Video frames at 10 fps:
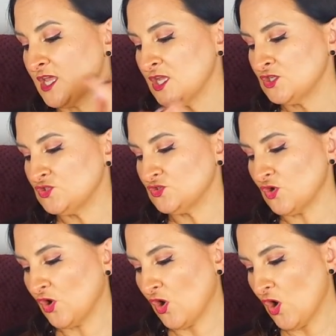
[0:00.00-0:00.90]
to
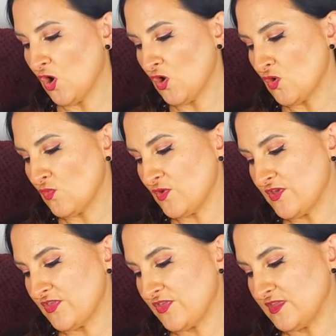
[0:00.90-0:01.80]
all
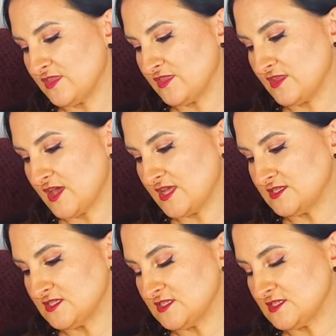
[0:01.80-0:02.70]
with an
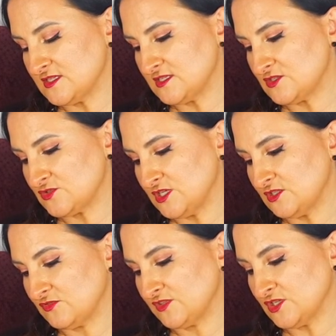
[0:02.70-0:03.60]
added treat
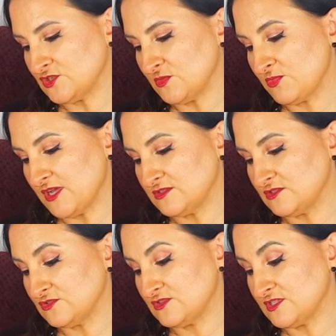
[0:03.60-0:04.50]
of natural butter
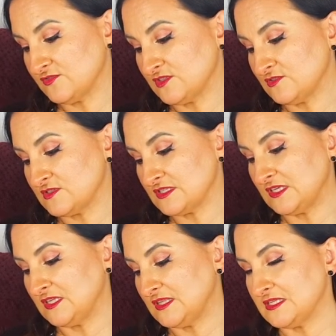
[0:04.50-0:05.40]
to soften your
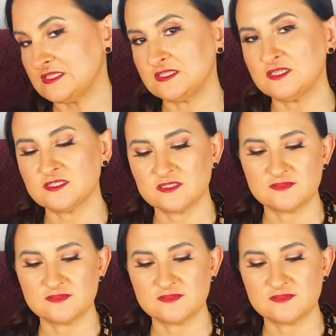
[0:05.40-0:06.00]
skin this season.